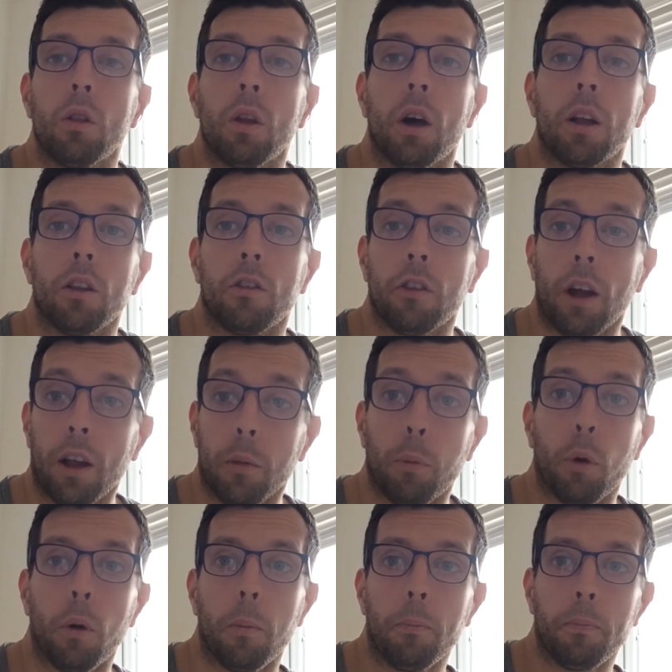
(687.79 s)
At the start of
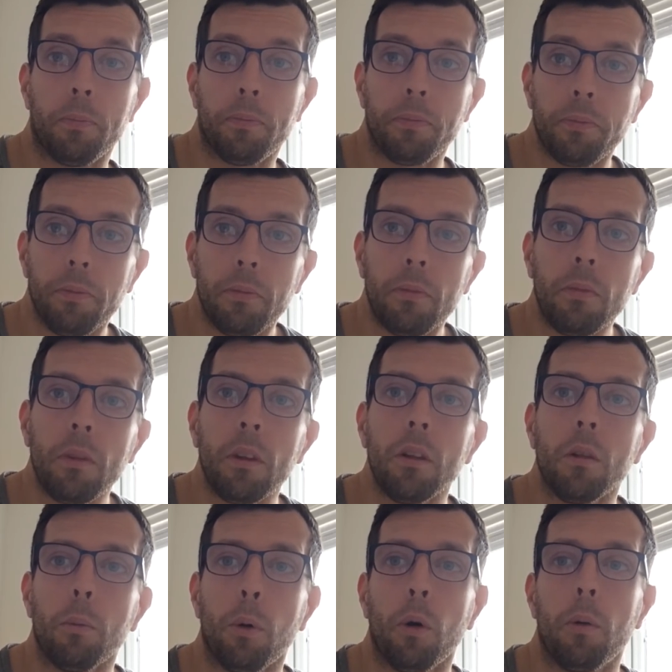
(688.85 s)

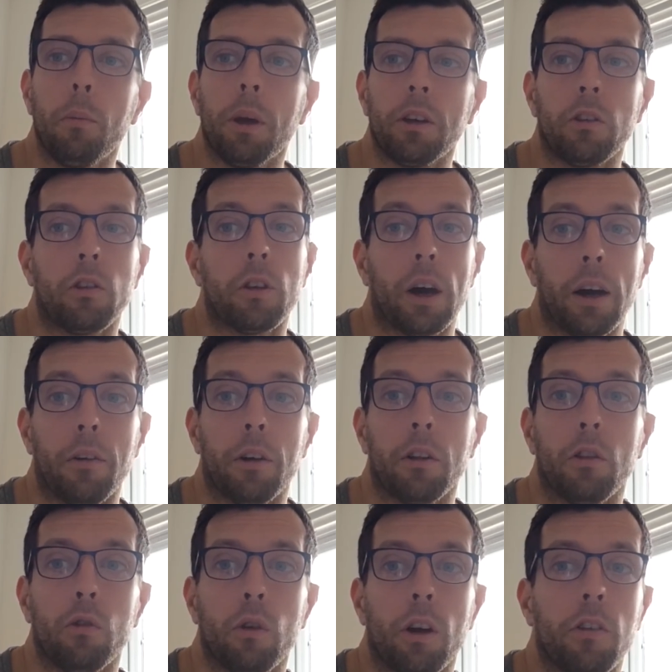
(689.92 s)
the poet makes a direct
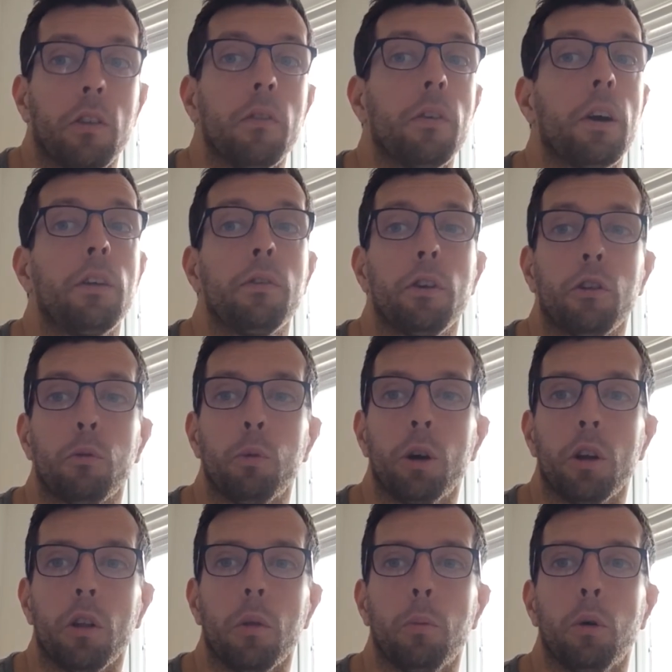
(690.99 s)
address. The very first
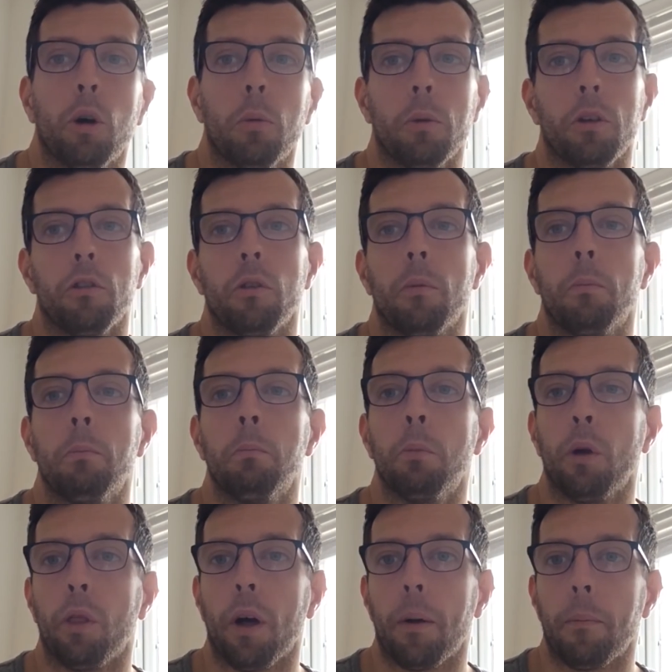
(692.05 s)
word of the poem is
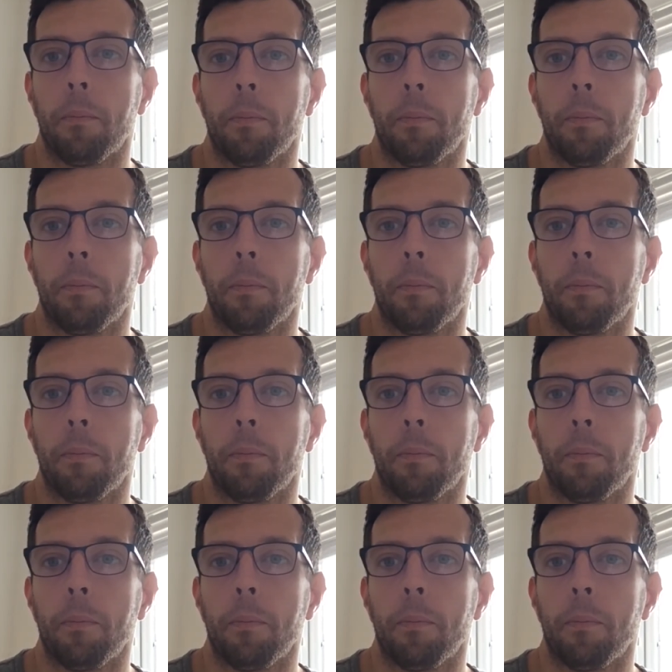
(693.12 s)
mother.